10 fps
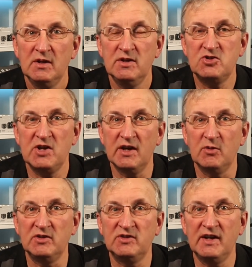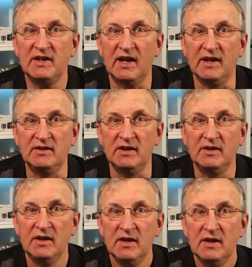This channel is
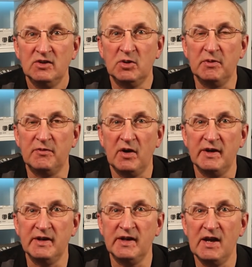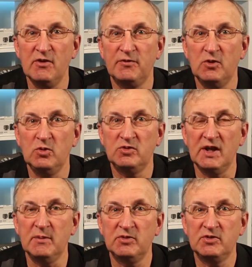dedicated to providing helpful
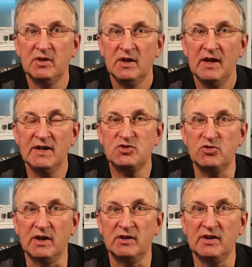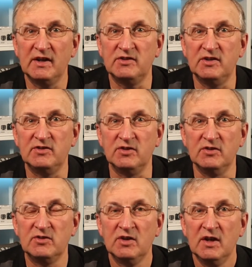tips and tricks and
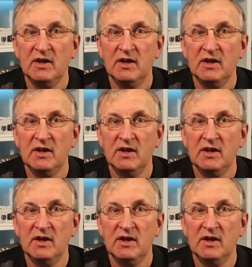assistance